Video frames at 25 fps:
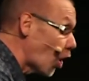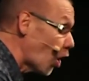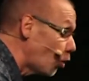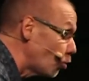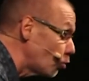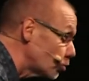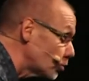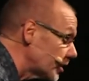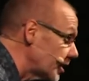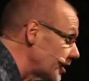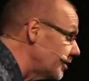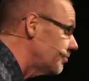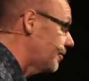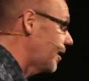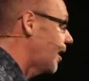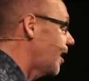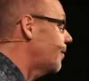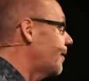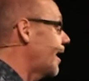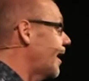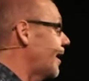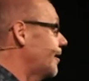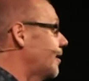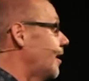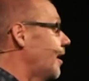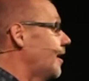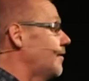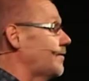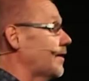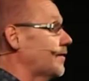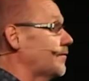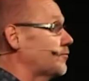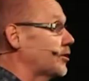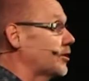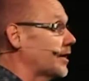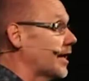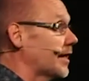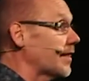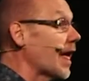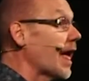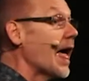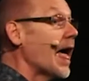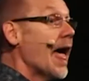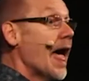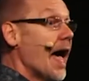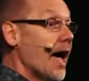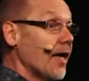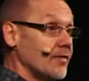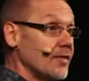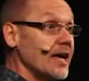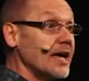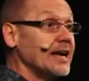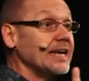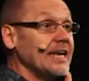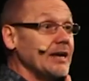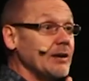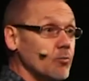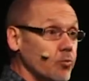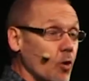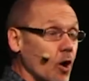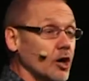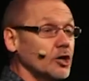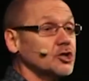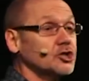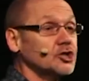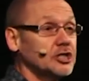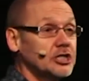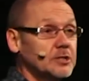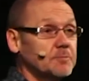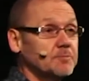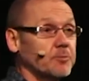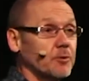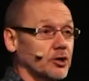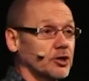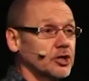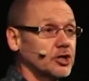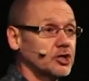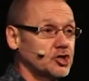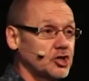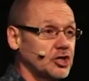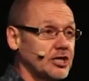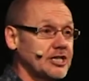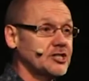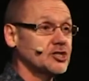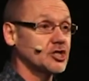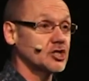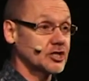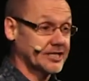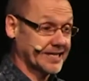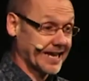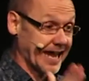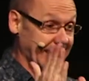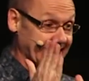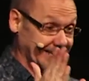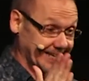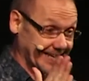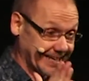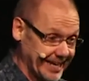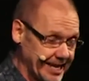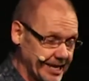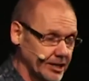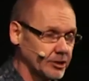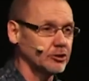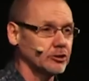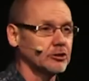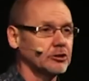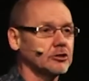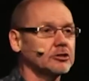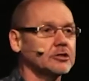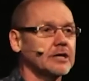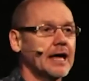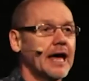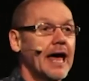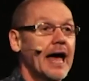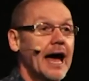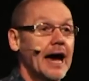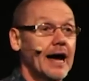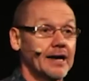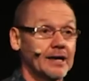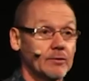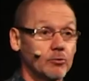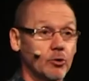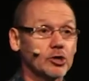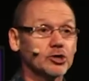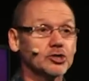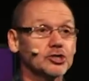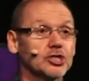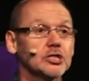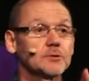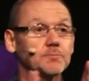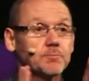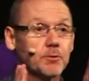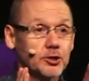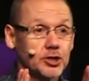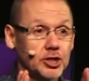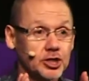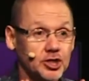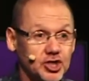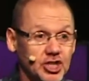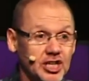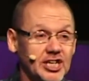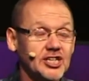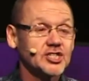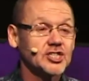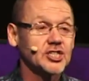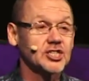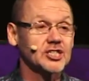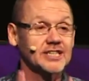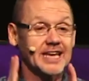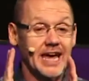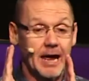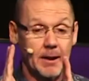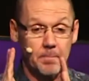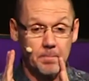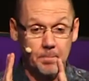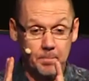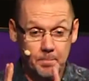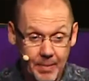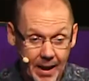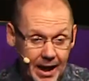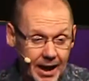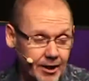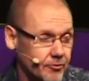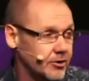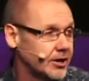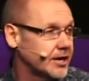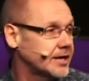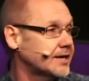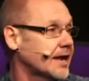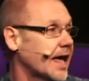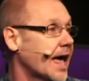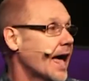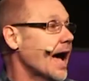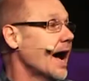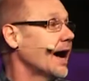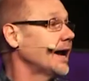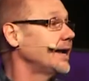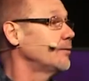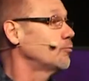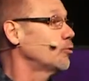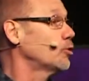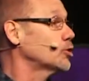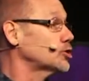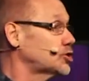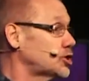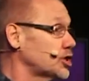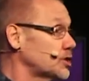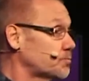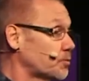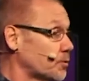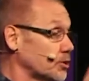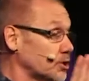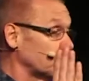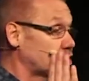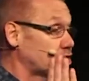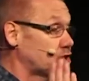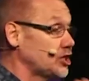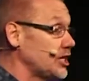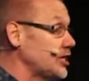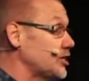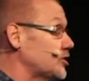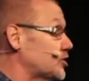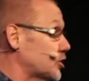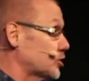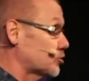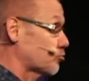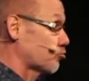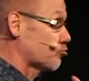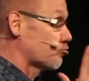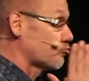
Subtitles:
told him about life after death. And then he watched his brother Jesus get killed, and he watched his brother Jesus get buried, and he watched his brother Jesus